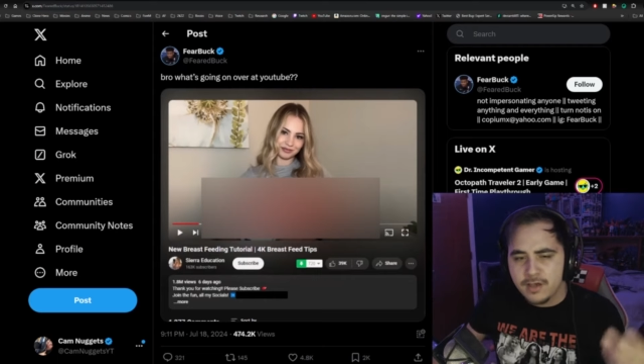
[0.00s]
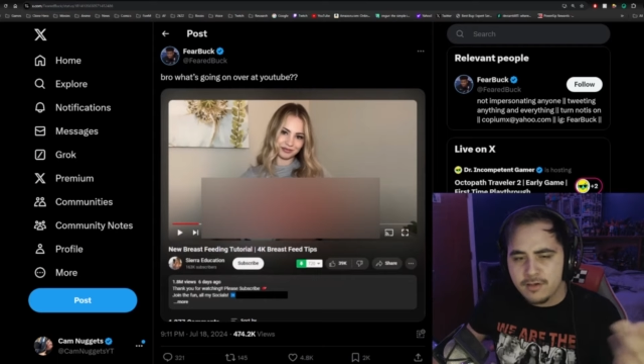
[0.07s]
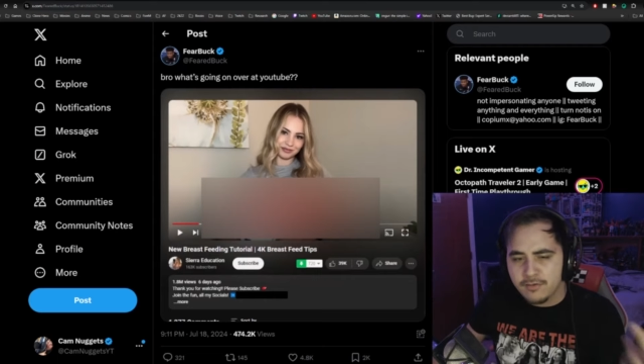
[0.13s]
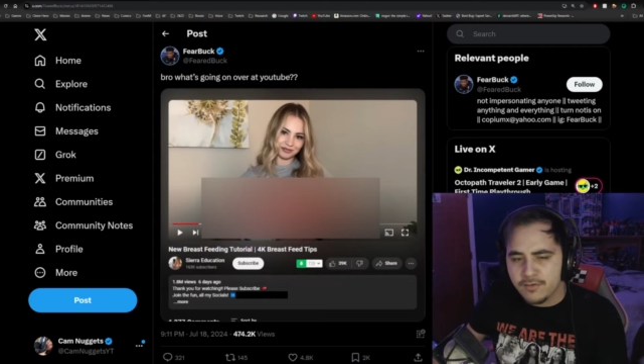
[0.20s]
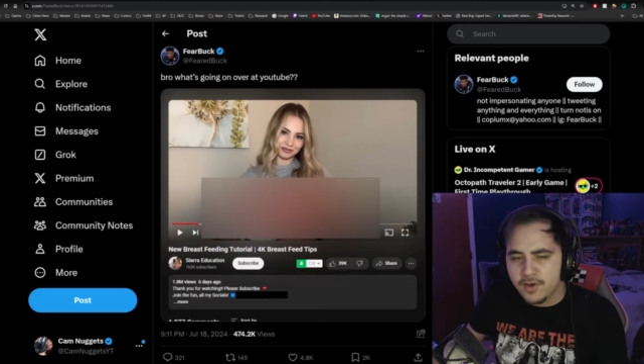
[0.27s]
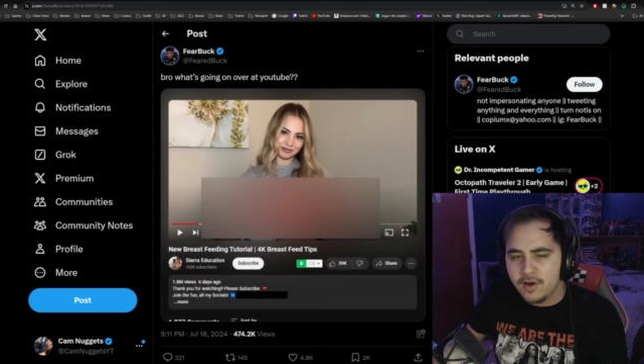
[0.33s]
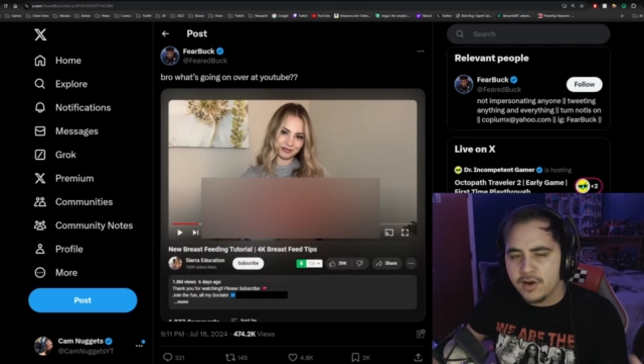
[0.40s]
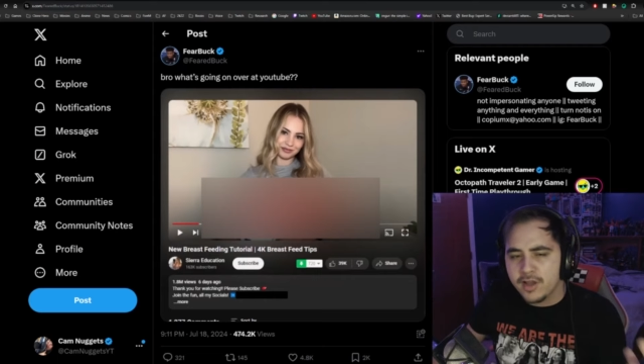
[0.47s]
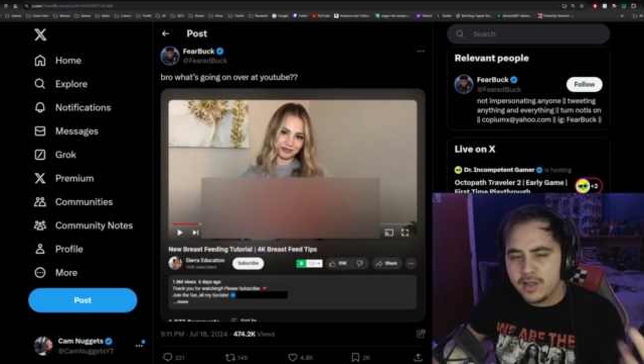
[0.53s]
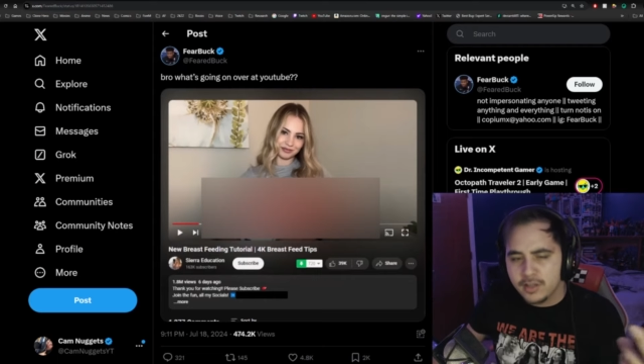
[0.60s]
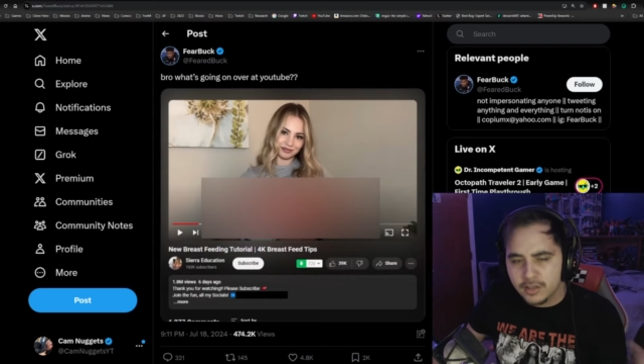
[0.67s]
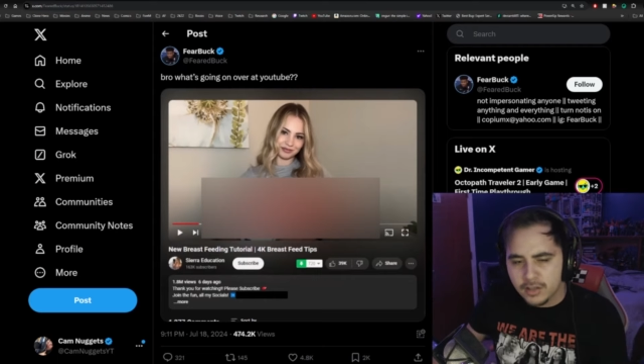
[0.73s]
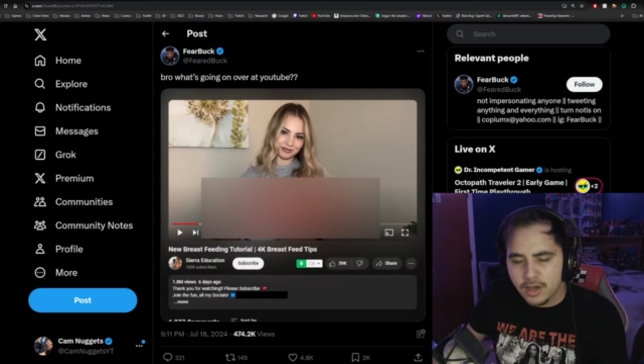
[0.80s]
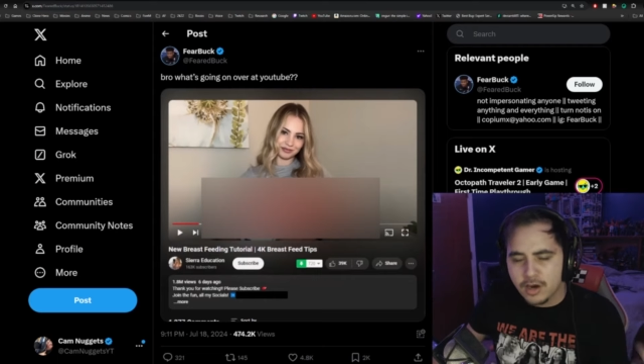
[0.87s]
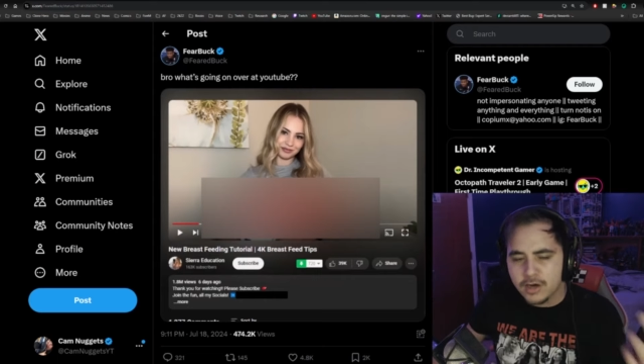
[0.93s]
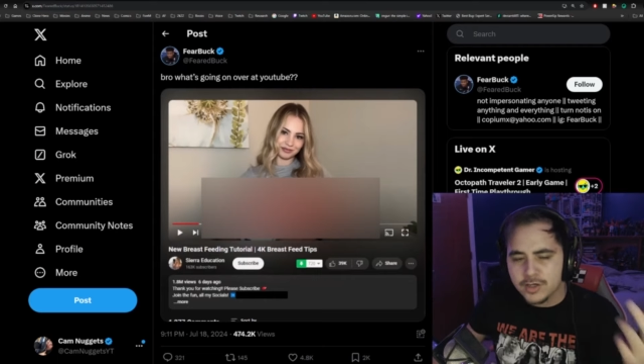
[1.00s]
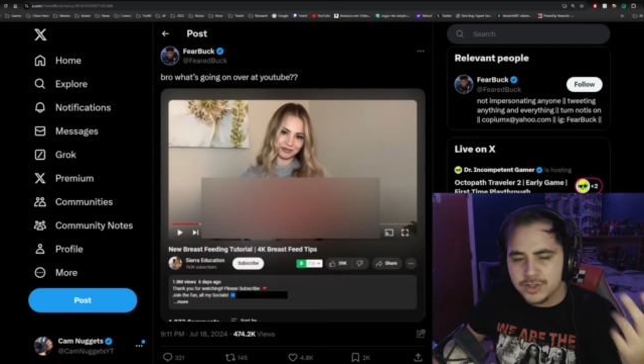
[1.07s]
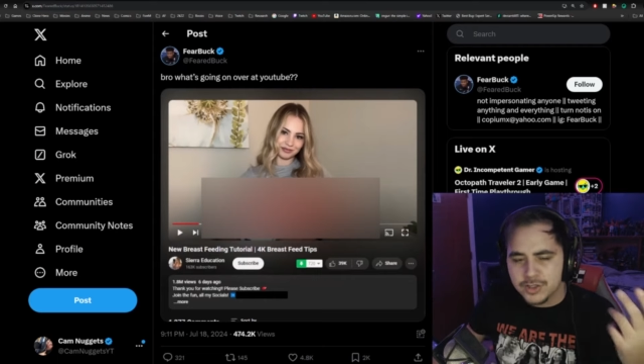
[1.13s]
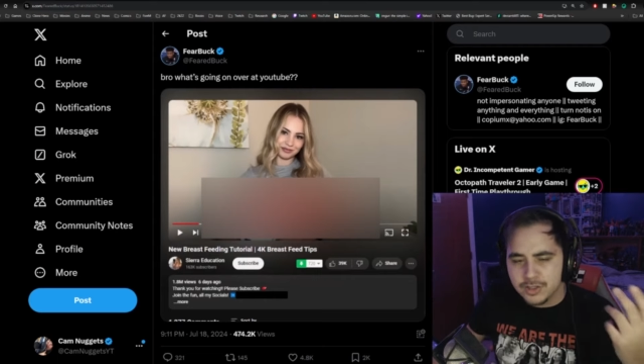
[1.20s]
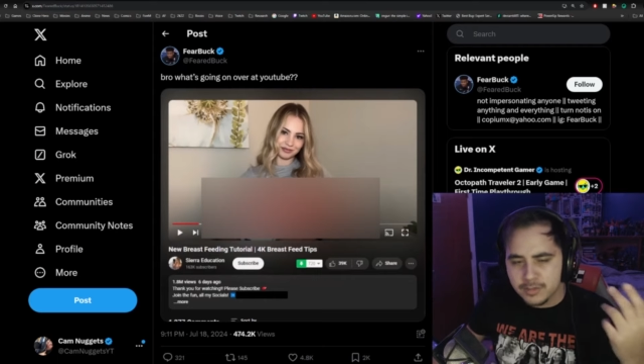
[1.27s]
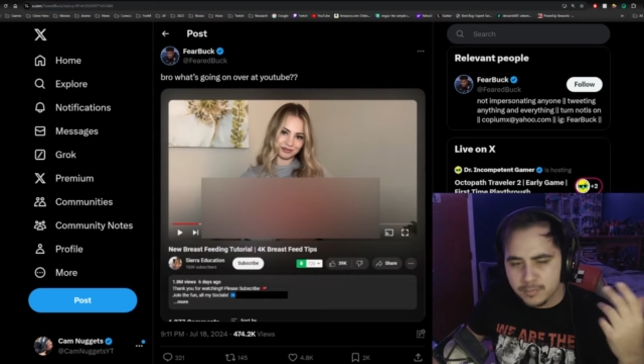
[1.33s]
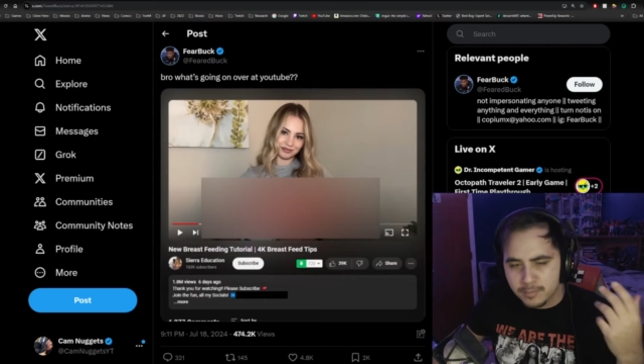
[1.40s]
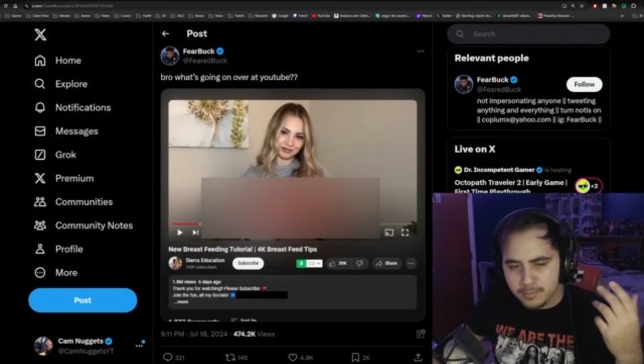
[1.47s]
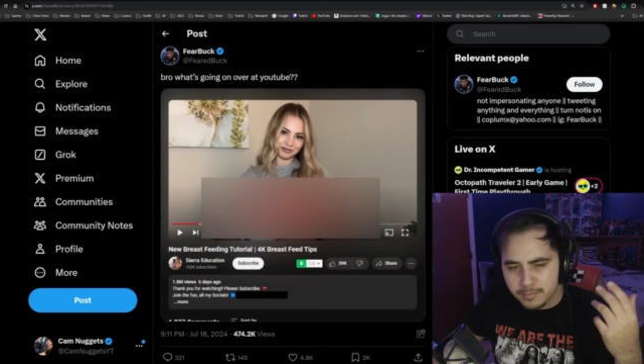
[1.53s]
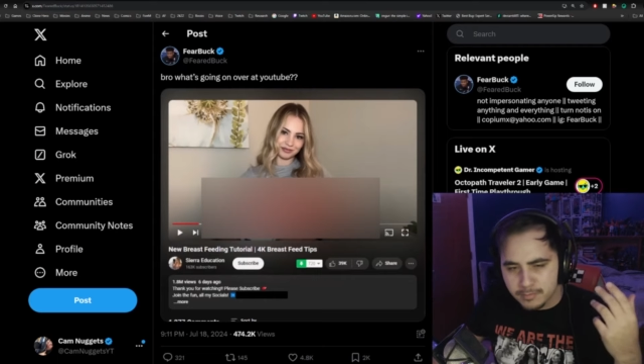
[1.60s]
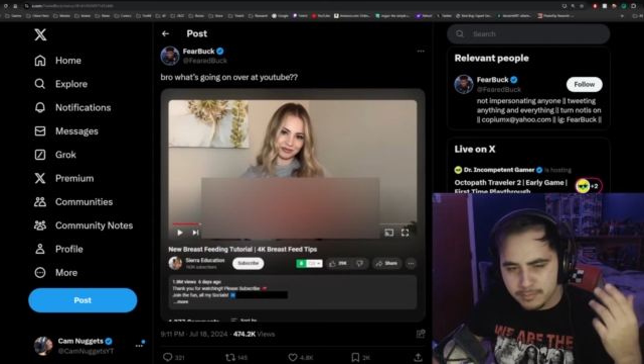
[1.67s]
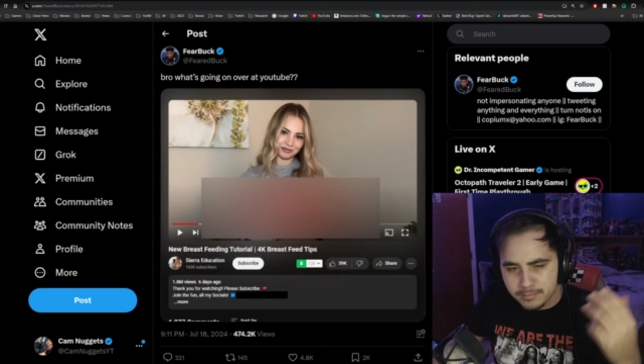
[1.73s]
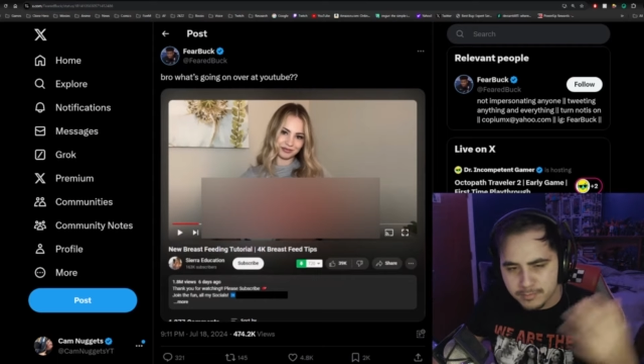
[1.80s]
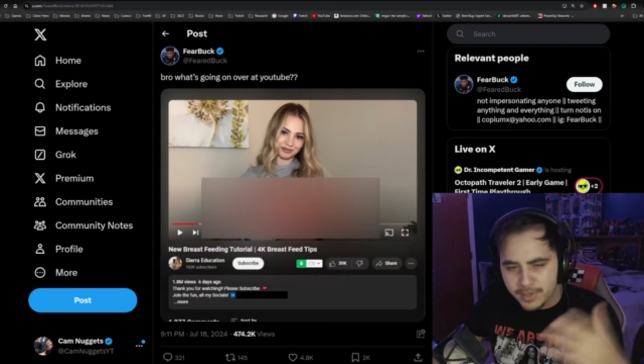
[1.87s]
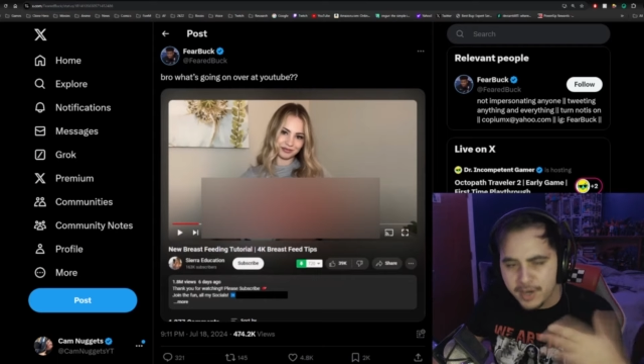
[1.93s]
very large
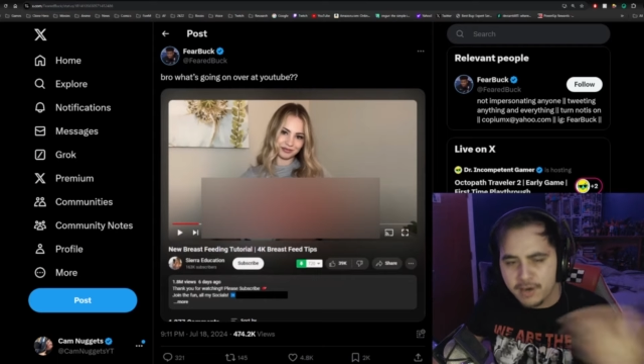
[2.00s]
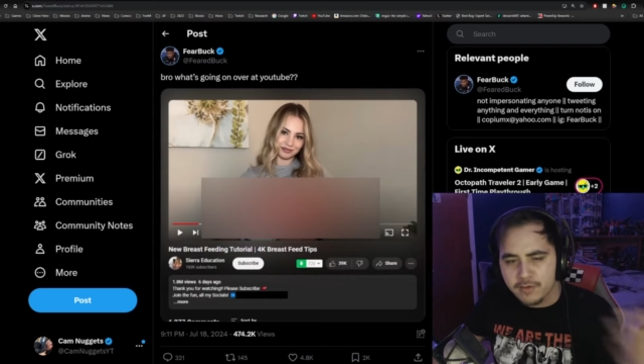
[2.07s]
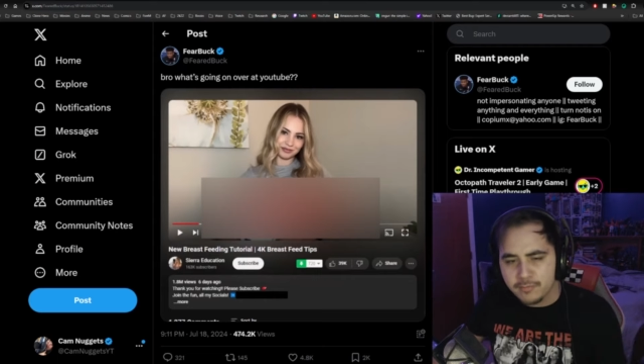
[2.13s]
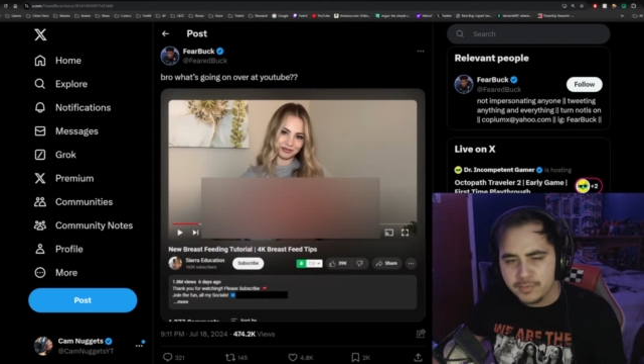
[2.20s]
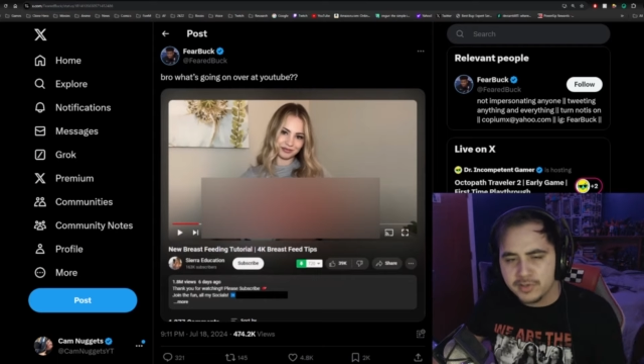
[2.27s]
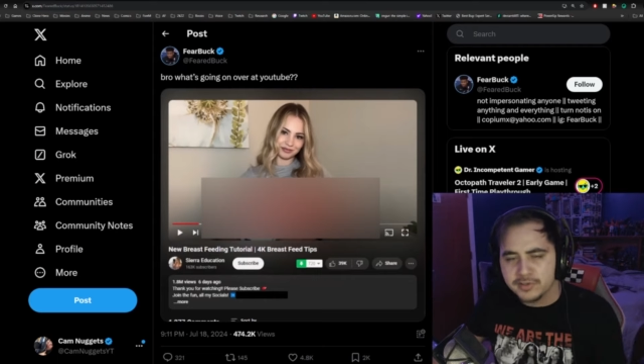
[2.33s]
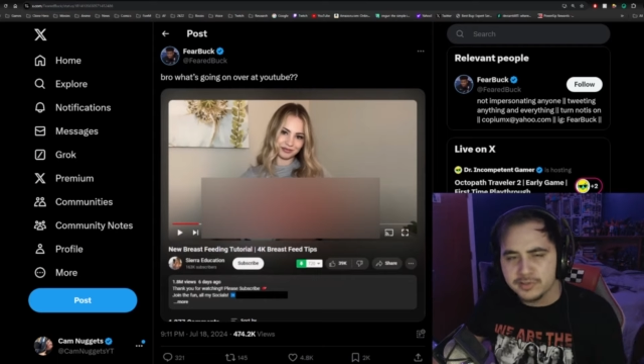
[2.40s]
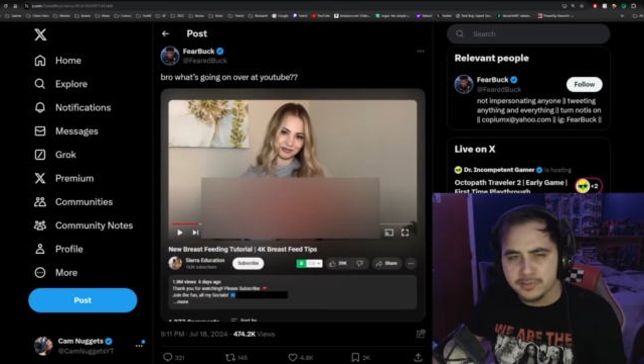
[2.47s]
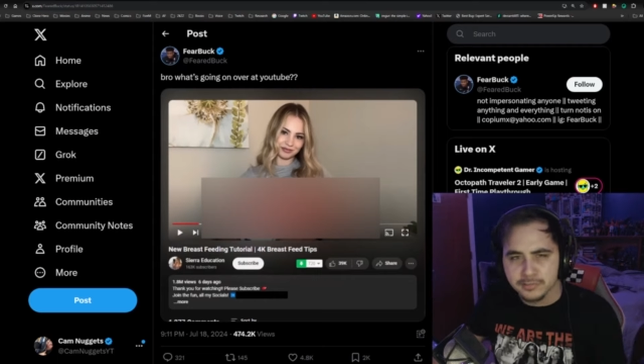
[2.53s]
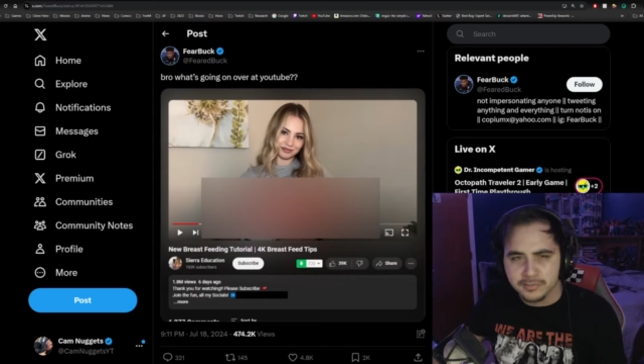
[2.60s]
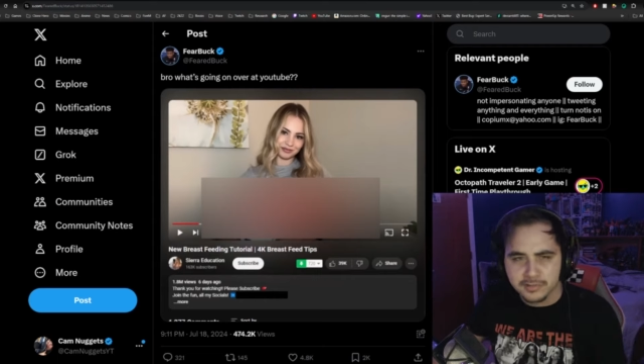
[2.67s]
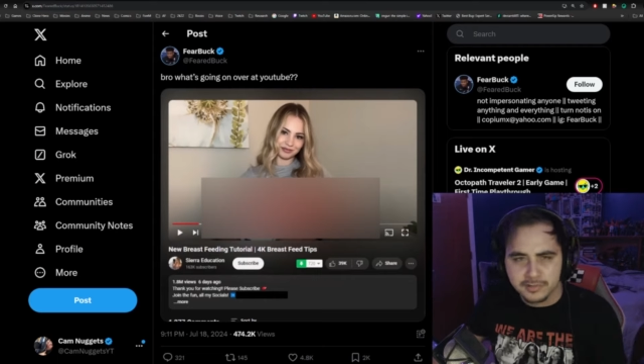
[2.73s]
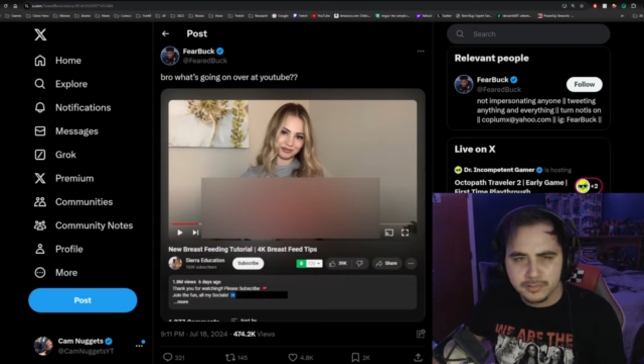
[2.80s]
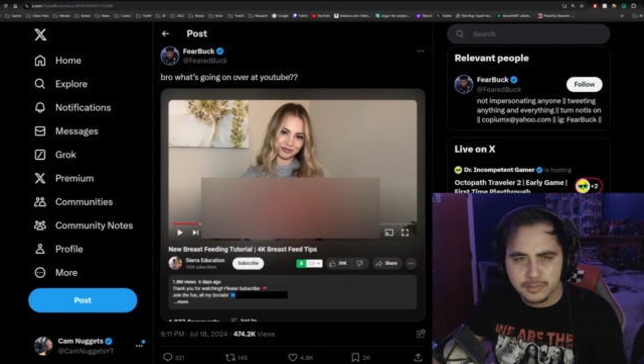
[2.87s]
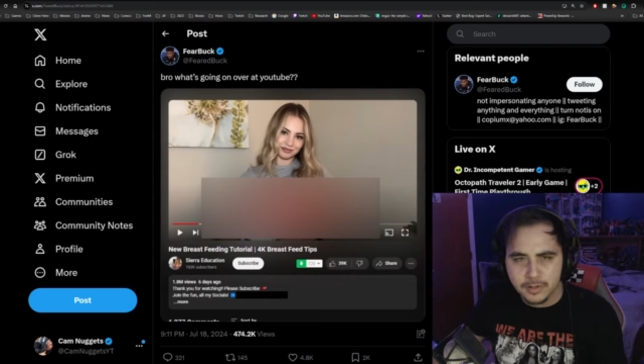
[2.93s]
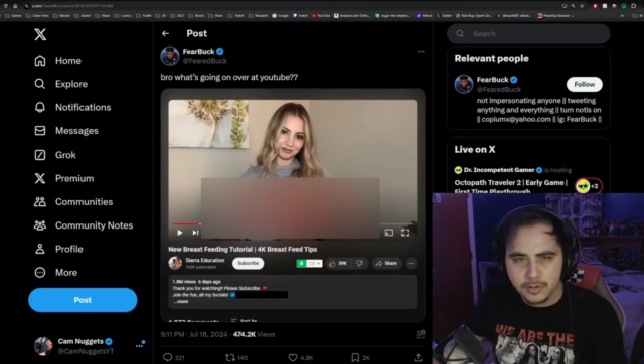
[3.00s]
pair of bosoms.